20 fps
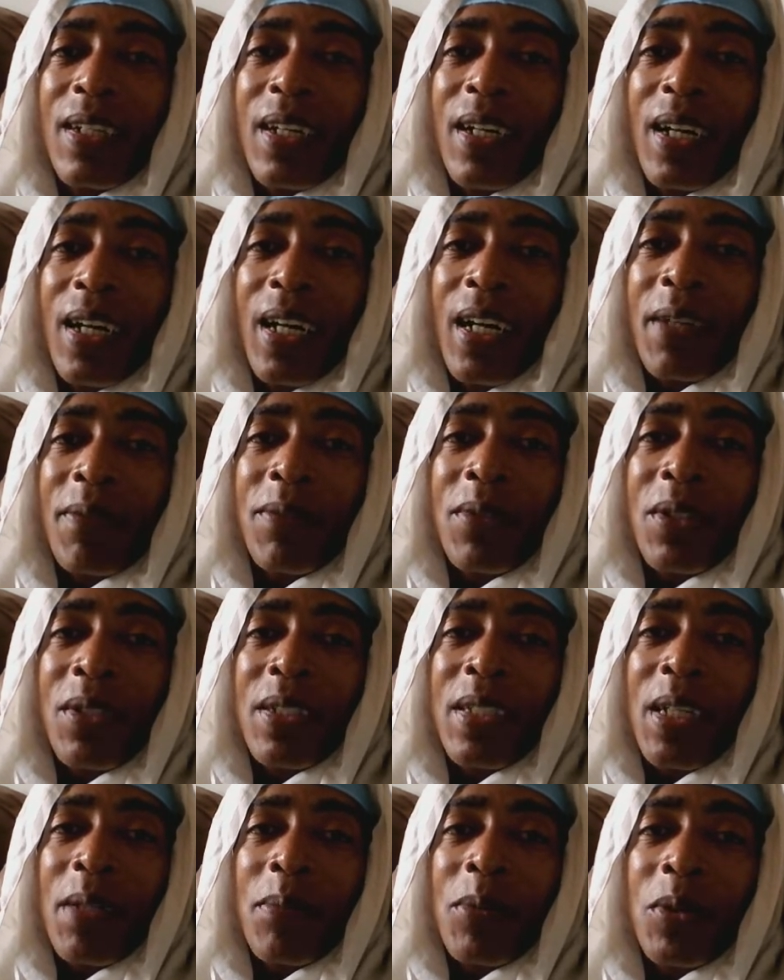After
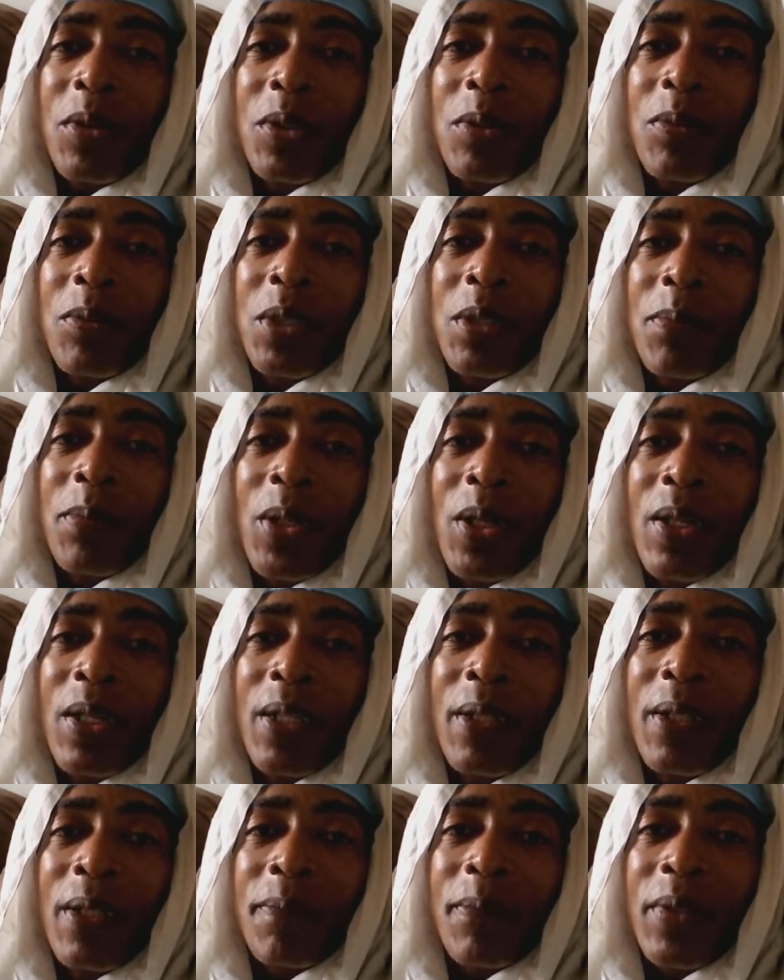Tammuz was
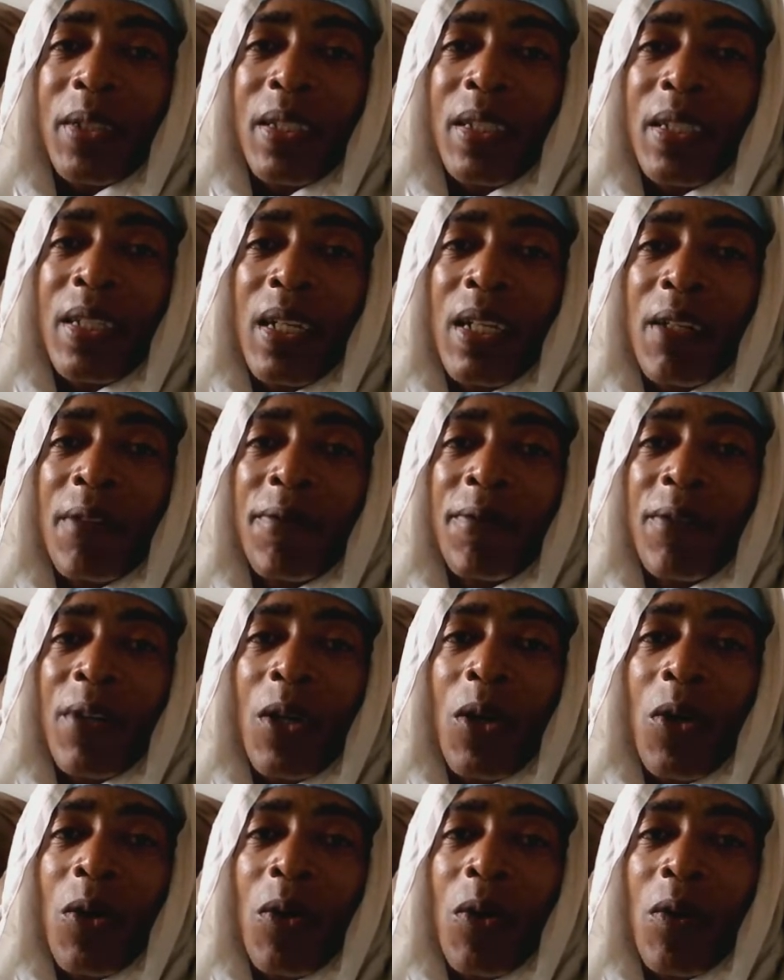born, he lived for
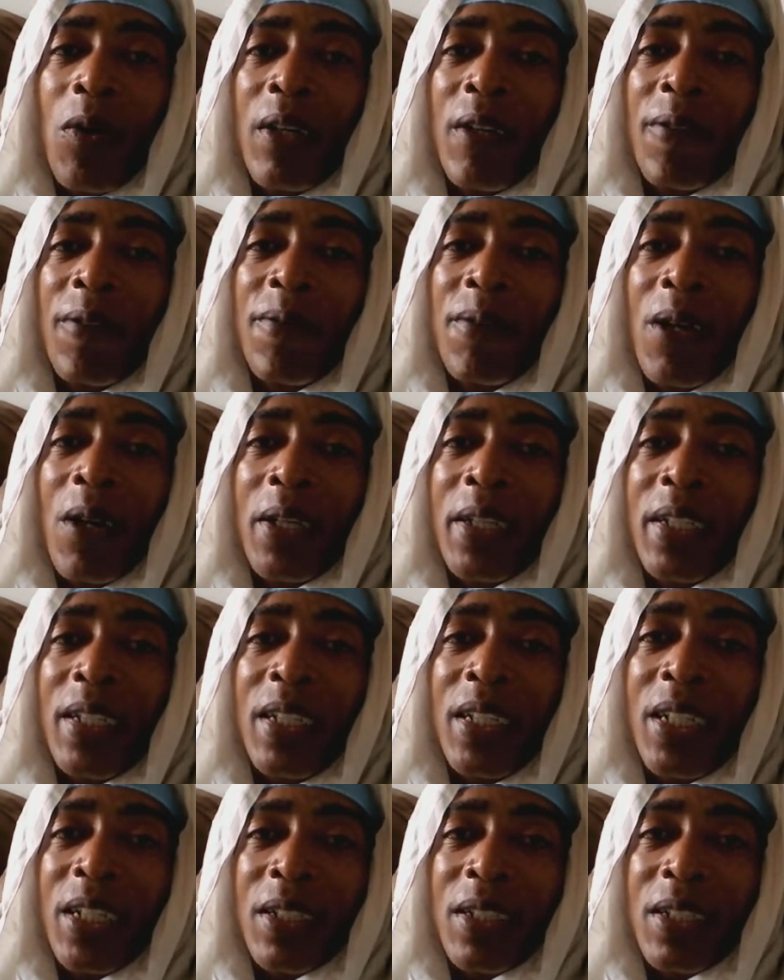only 40
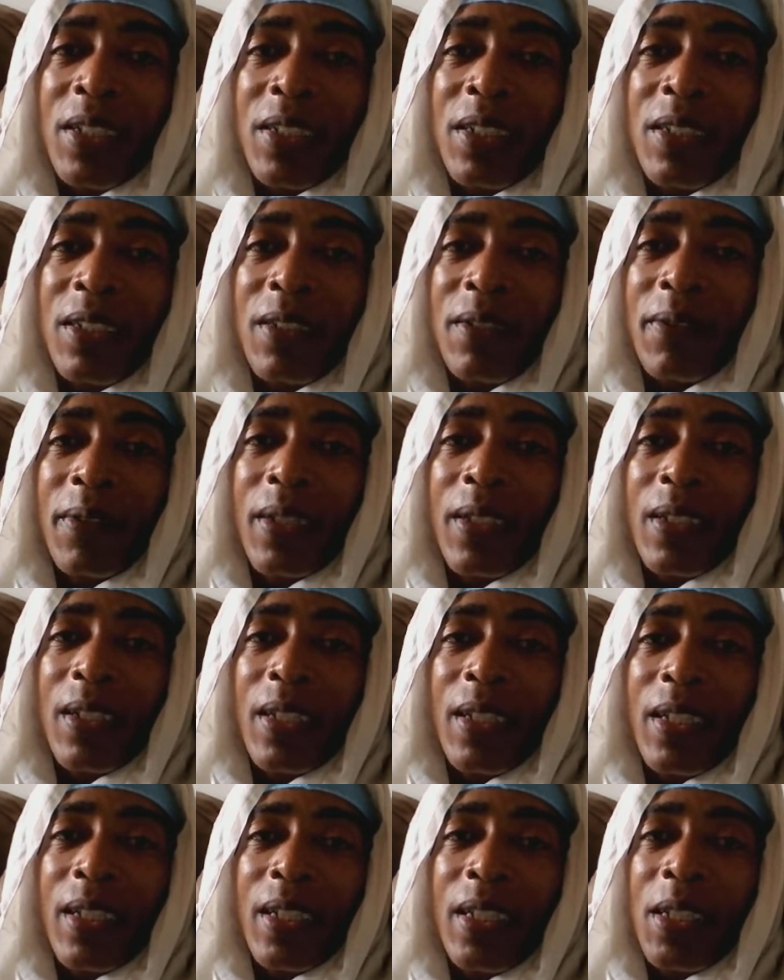years.
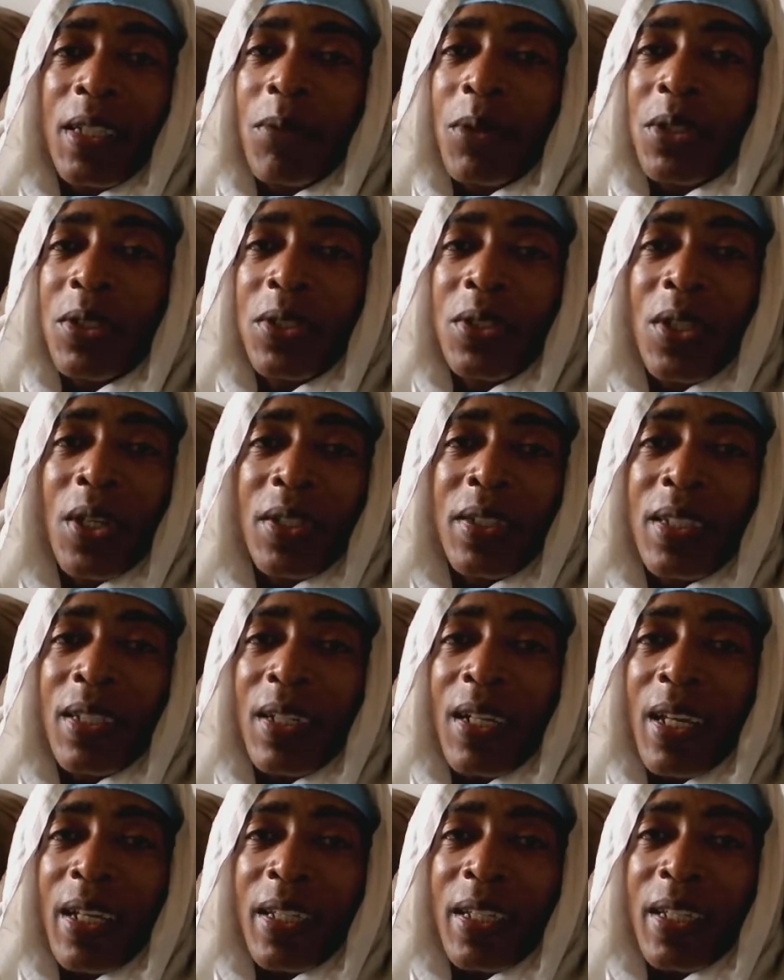He was nothing
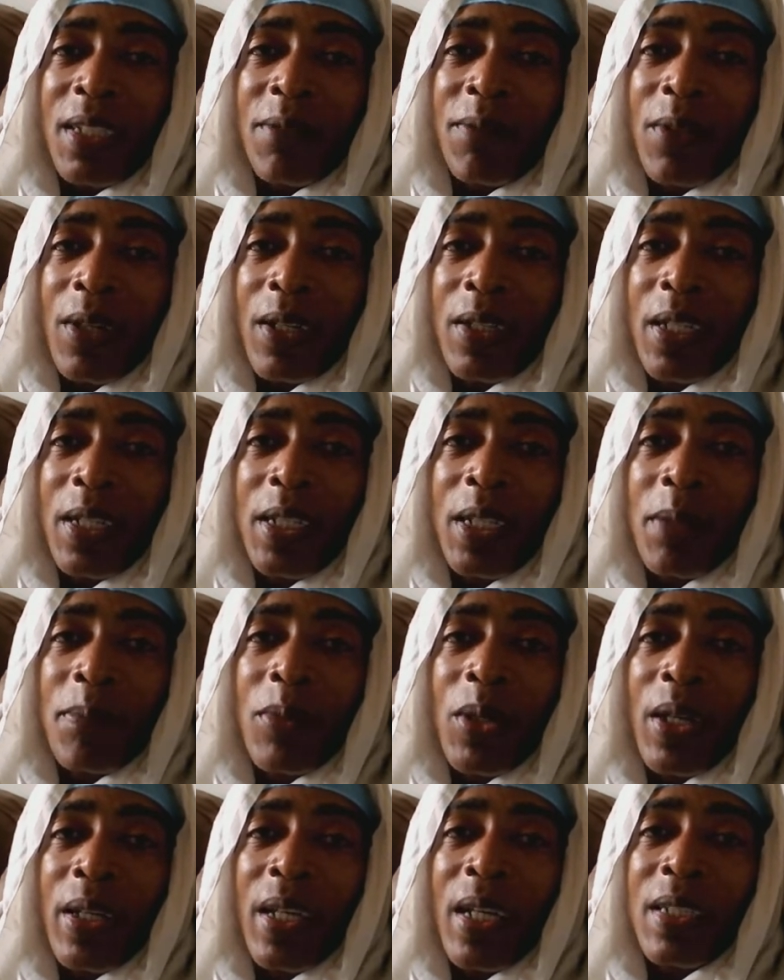like his father
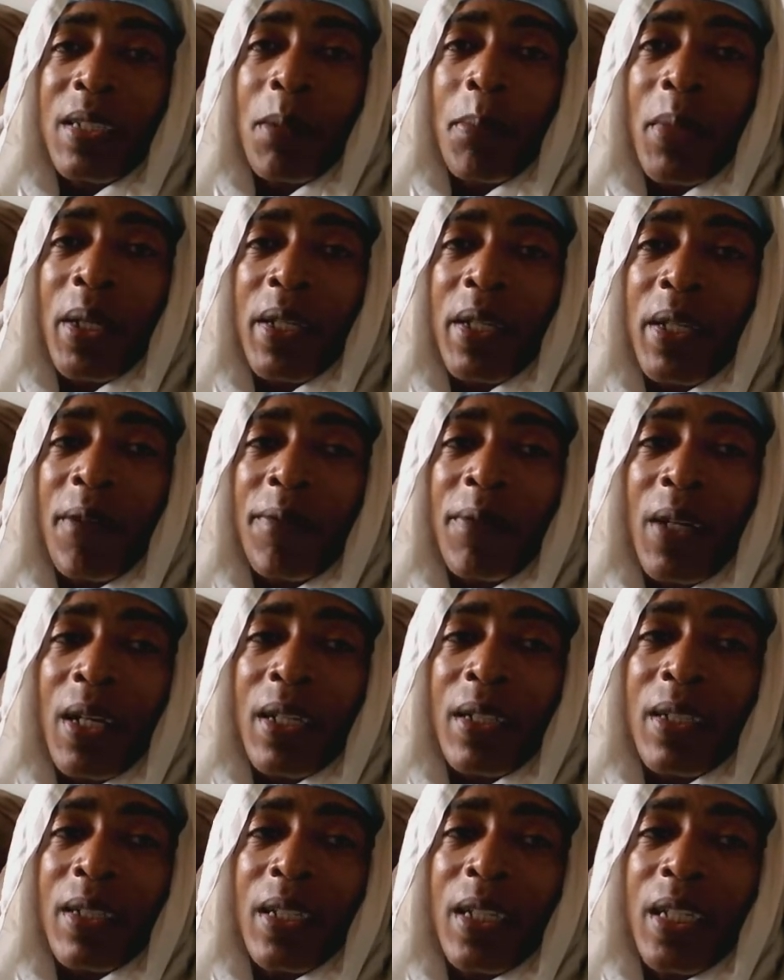Nimrod. As a matter of
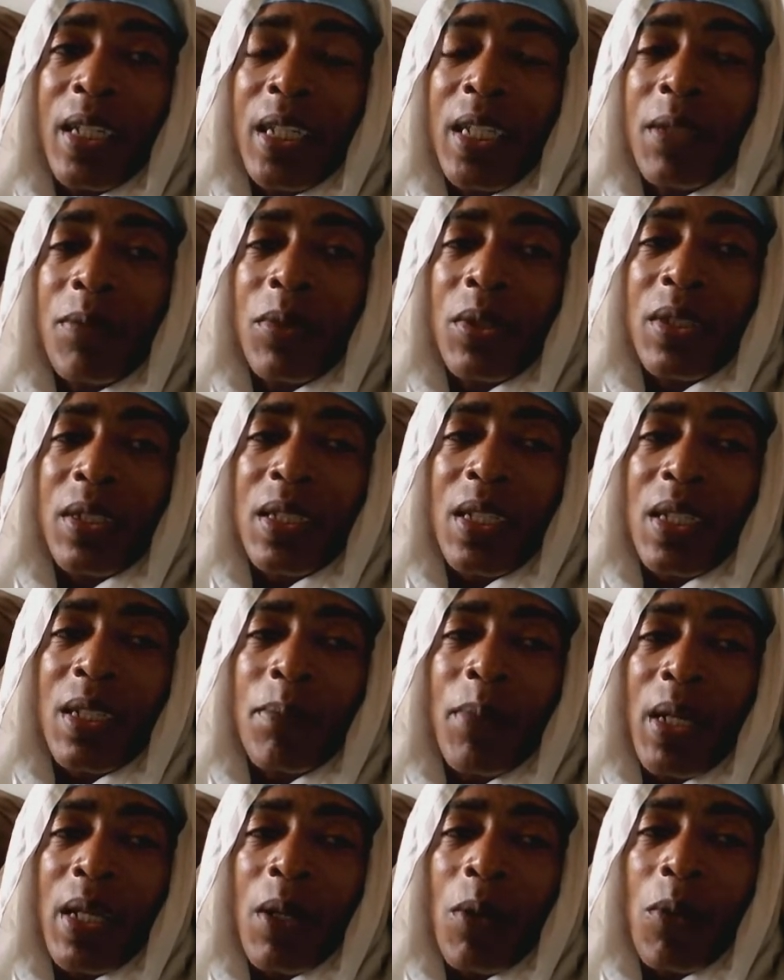fact, he was killed
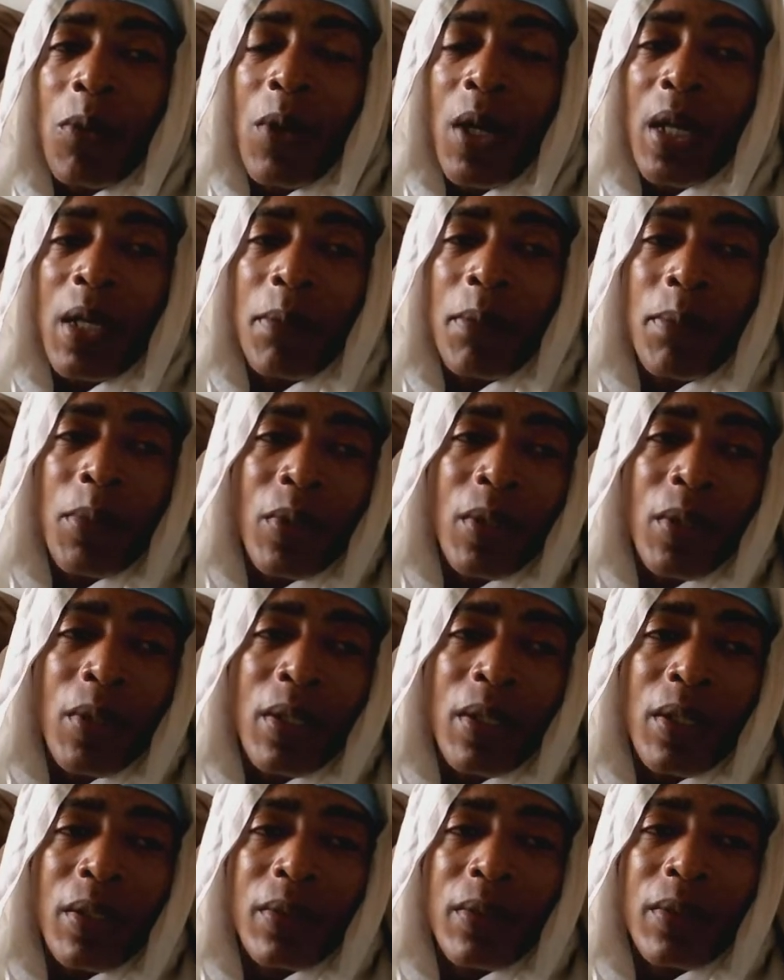by a wild boar,
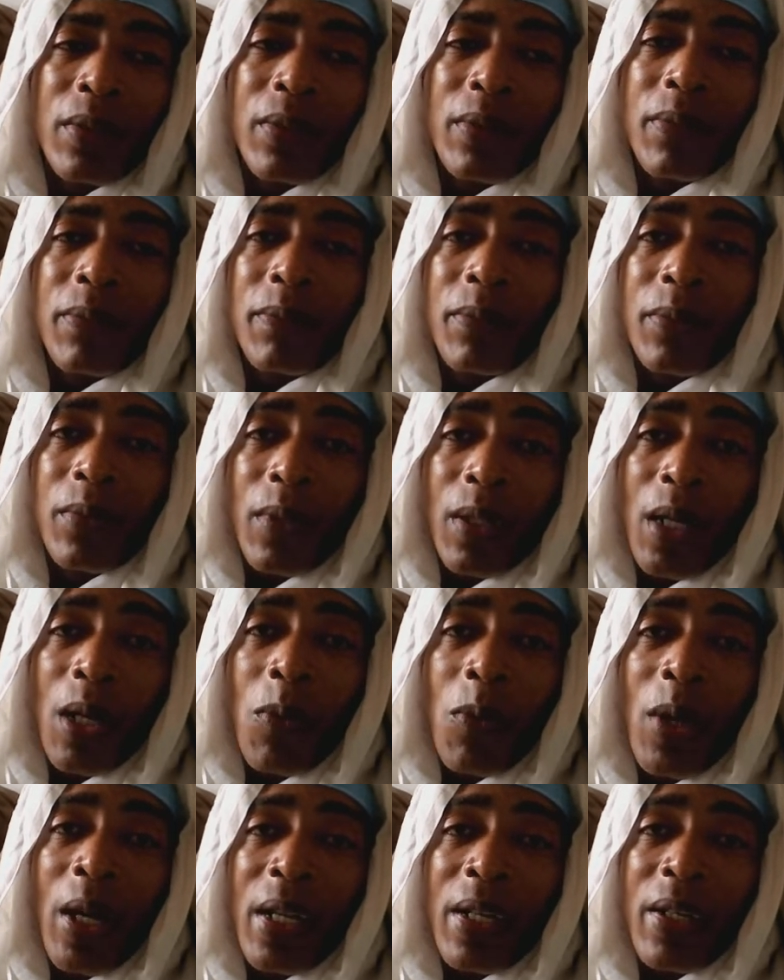a
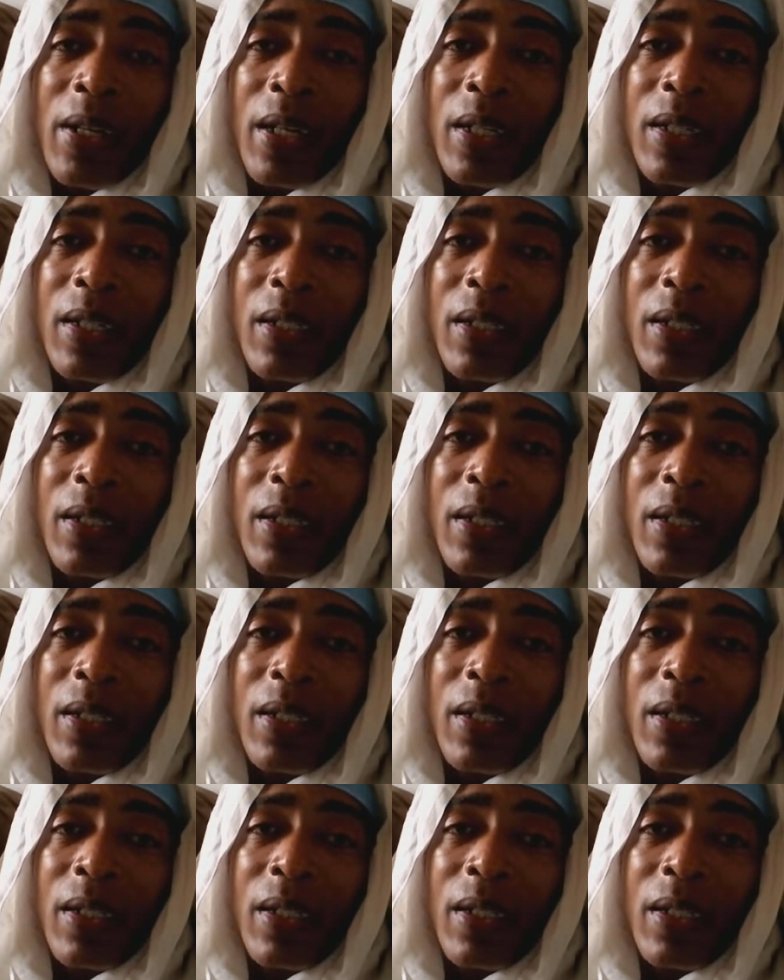wild hog.